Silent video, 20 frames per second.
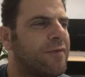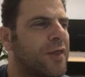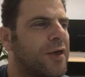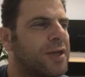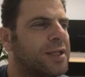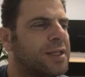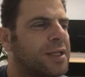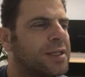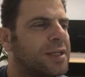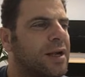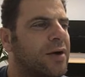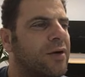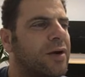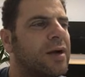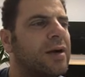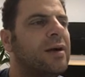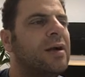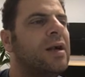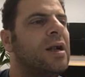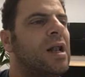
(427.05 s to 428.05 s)
36
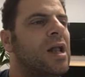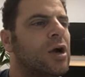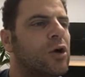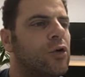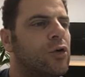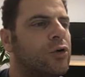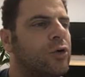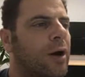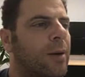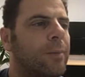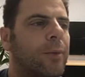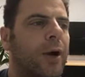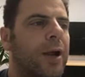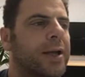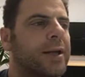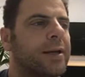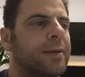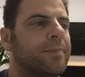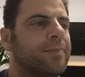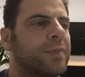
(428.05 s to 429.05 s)
area, could not
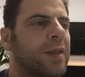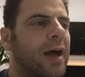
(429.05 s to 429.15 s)
break it.